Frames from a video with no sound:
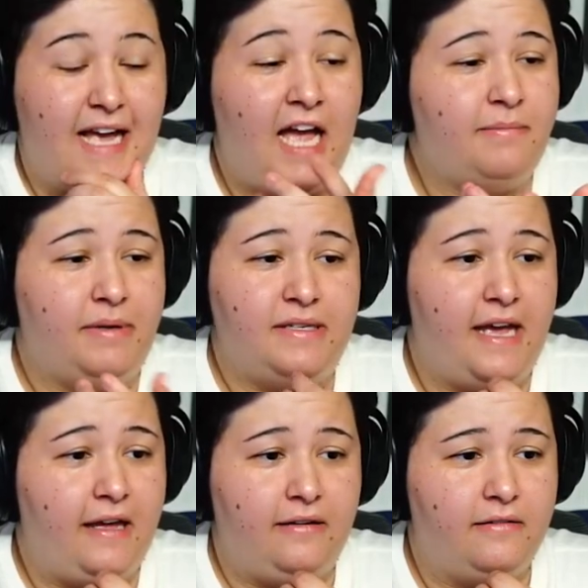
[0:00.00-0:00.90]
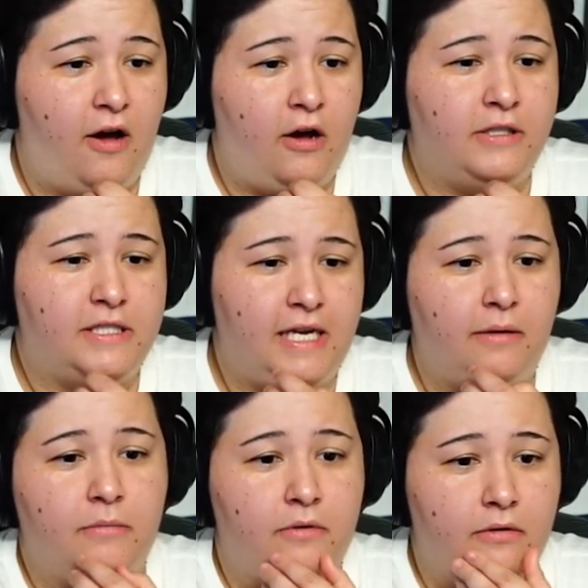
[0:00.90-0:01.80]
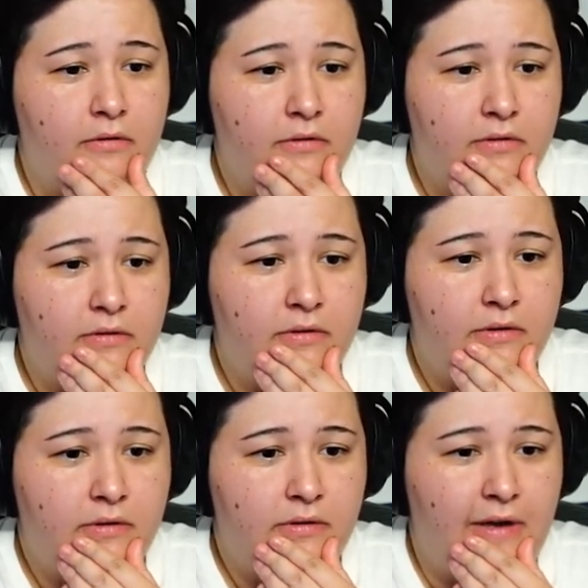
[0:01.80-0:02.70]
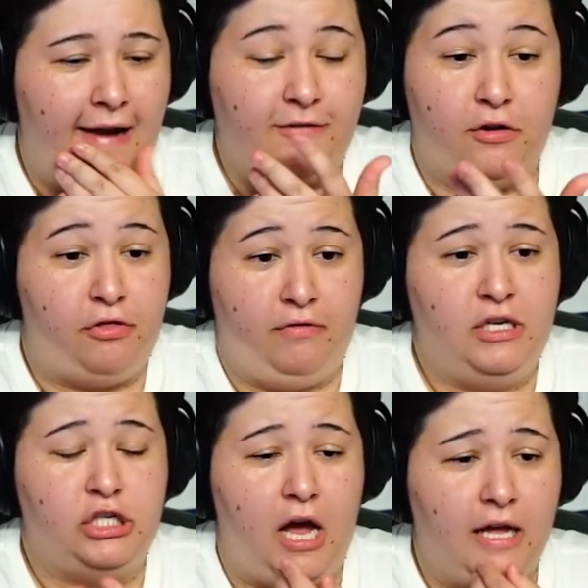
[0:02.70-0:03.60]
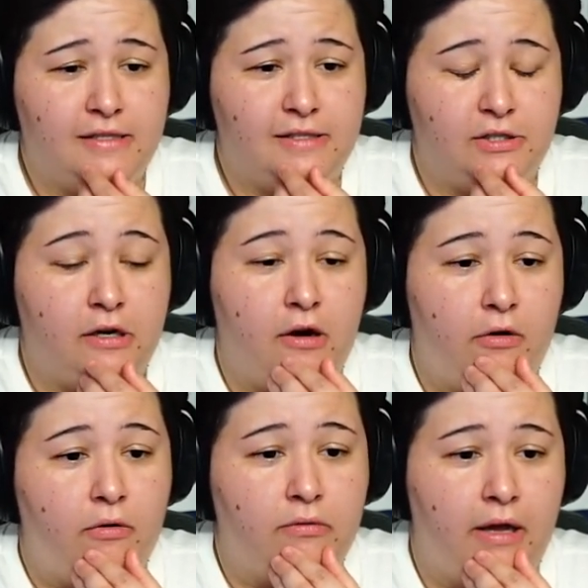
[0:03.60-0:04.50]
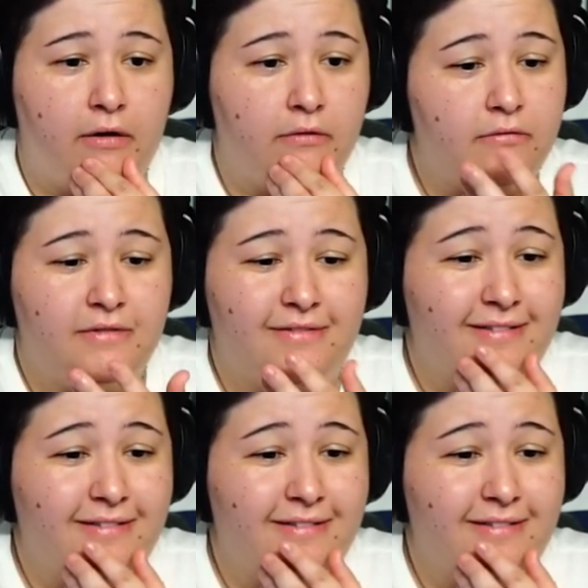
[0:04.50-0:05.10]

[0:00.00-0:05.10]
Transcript: I'd be dead on the table after three shots, so I don't...